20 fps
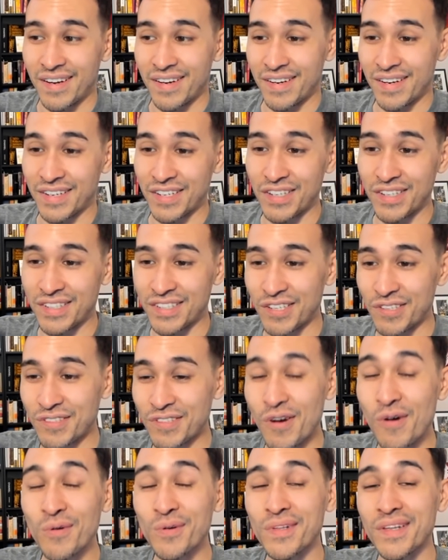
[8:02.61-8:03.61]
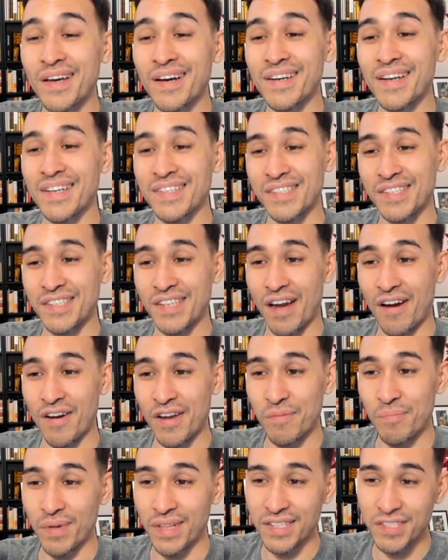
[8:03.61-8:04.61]
Not totally
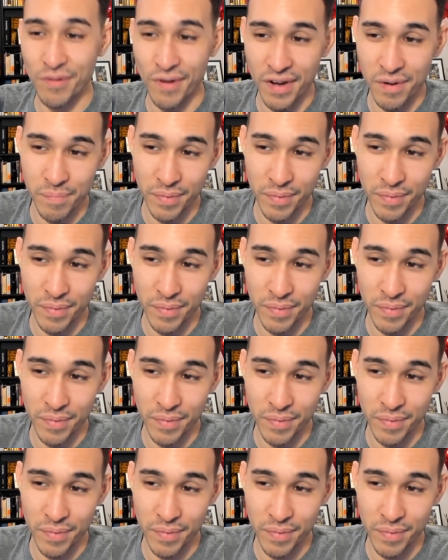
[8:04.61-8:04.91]
unnecessary, but that's all right.